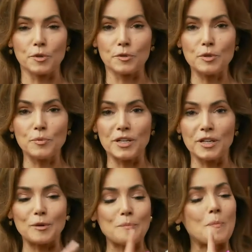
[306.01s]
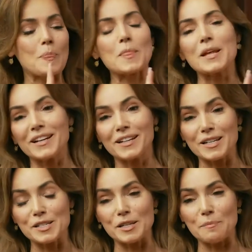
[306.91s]
broken a window and
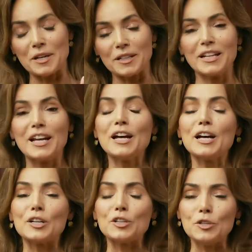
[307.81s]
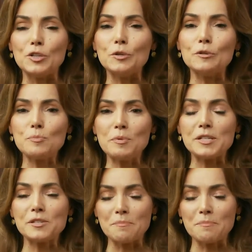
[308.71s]
cut a seatbelt. A huge peace